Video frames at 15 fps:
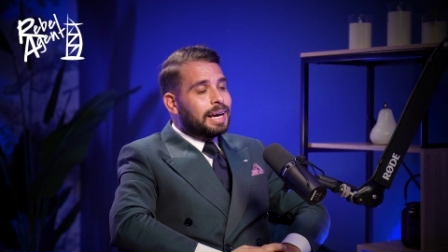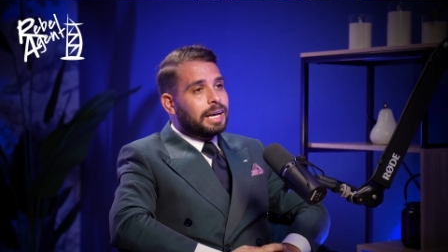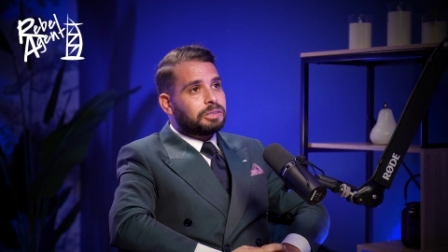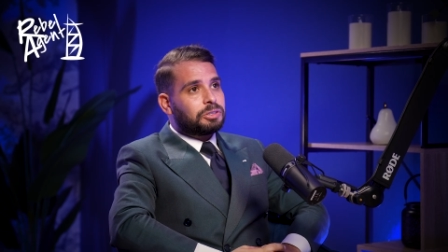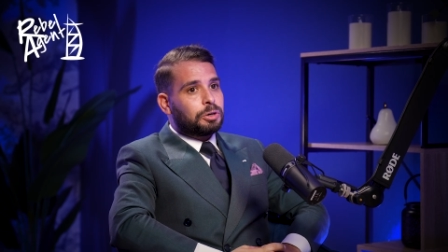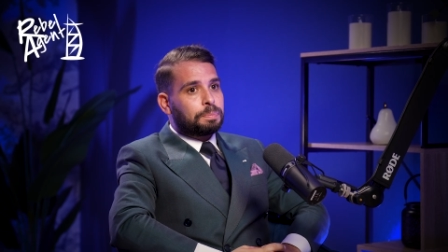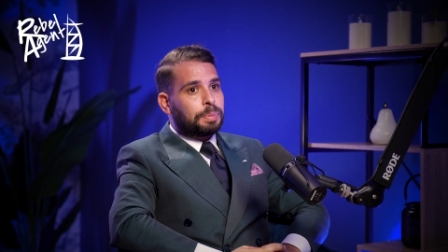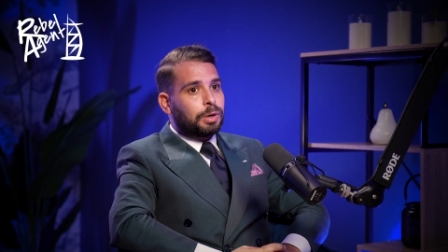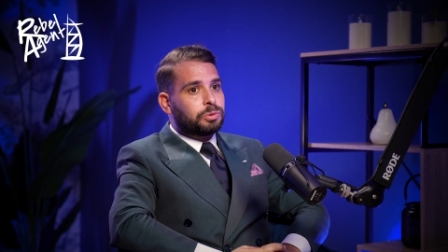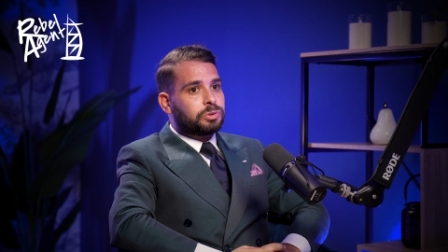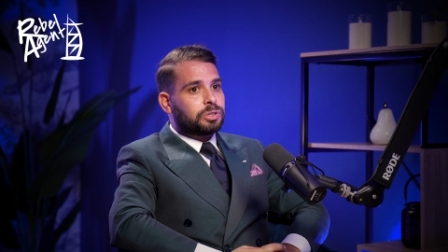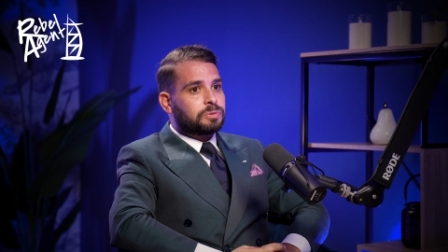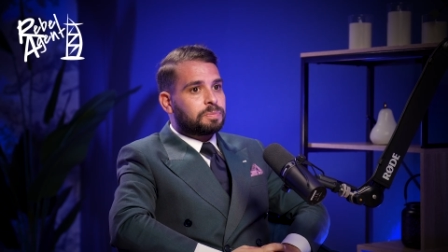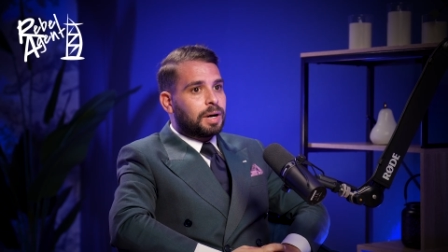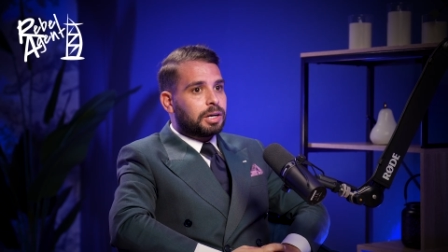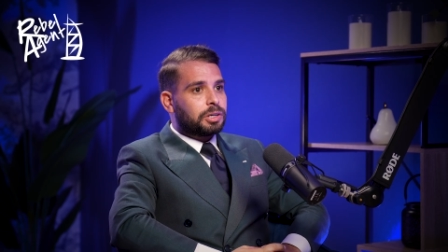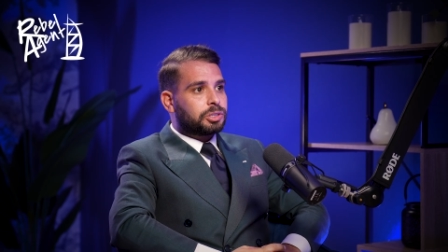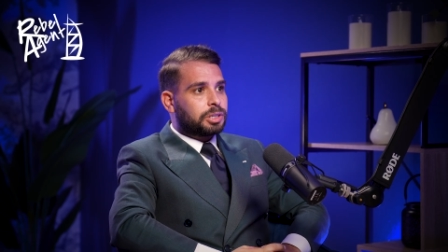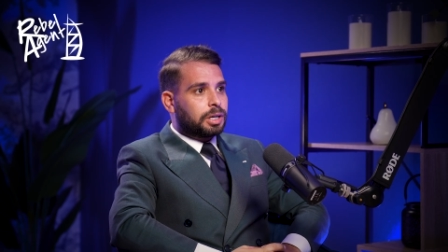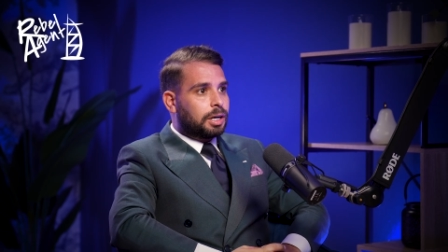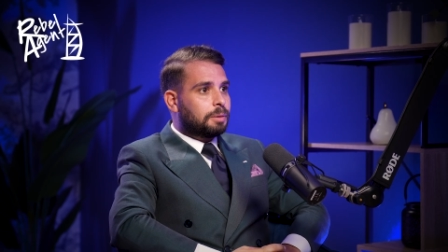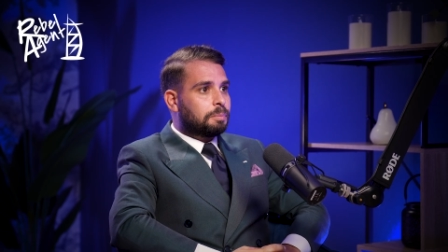Yeah, I don't post as
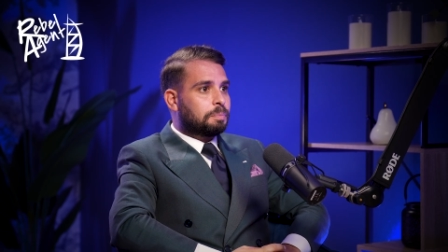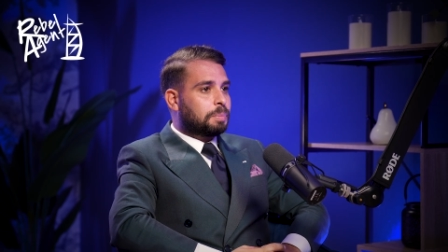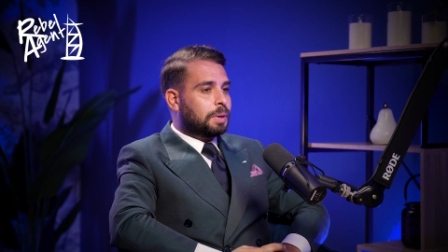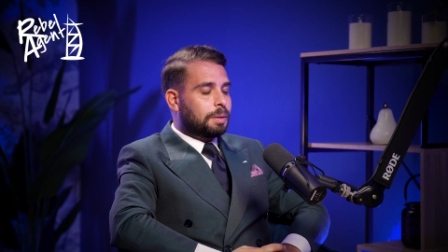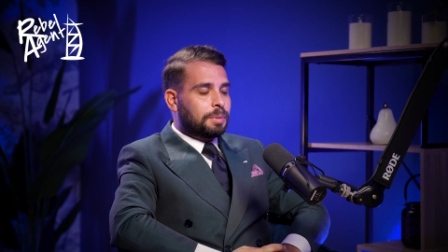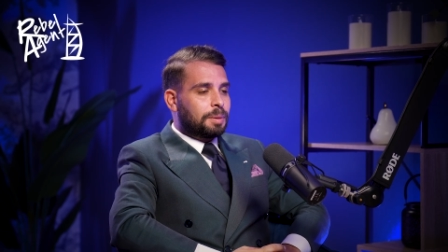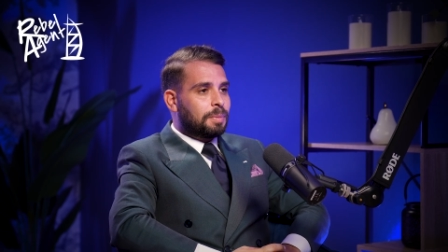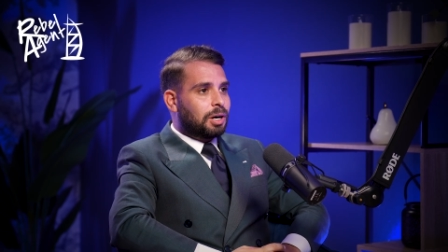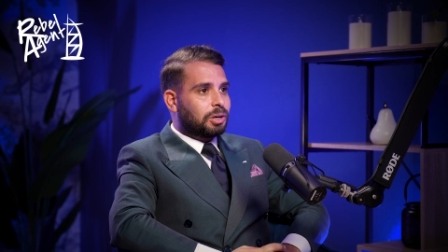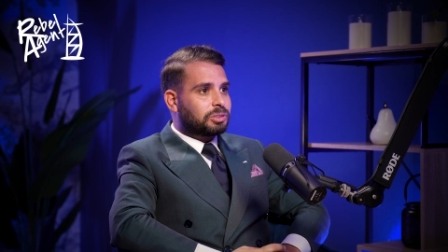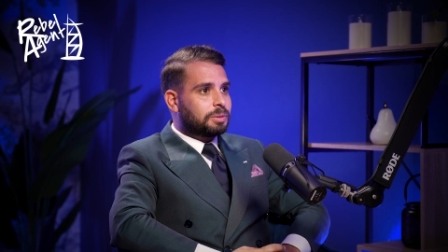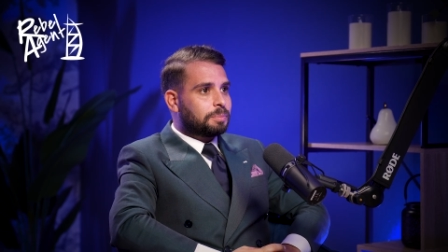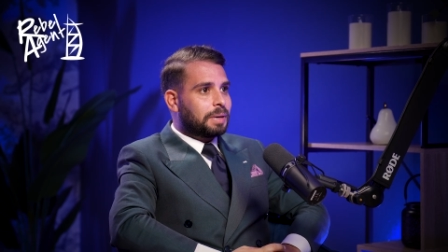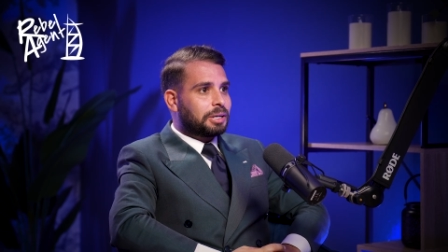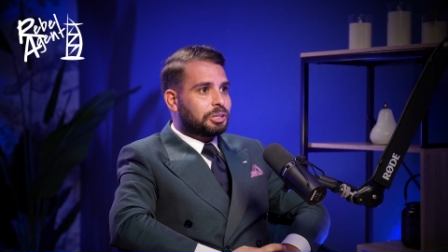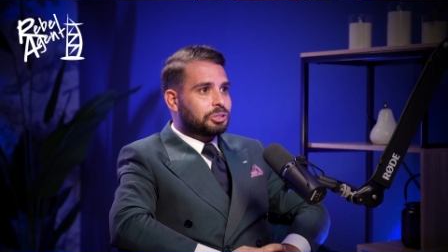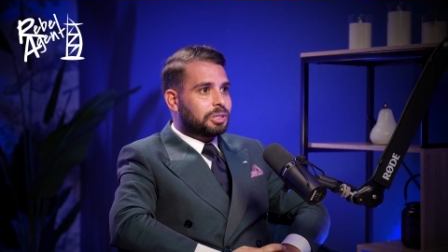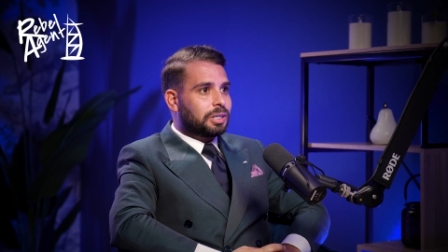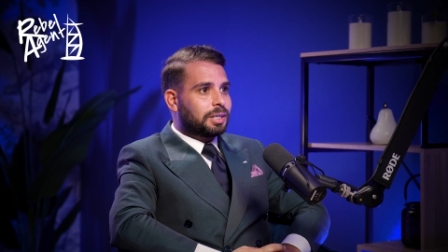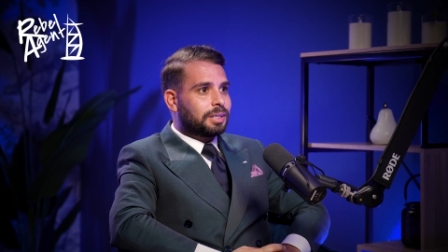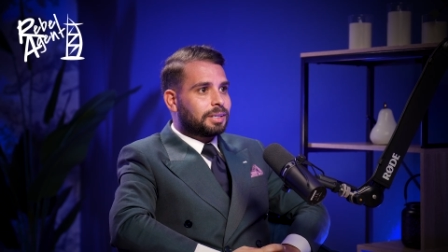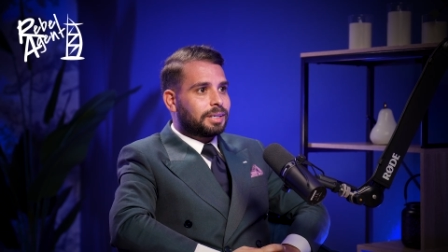much, but my marketing
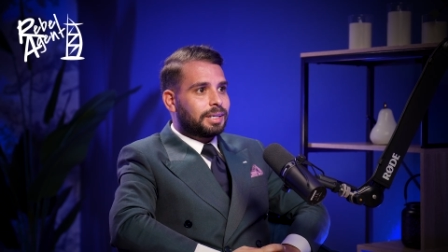manager,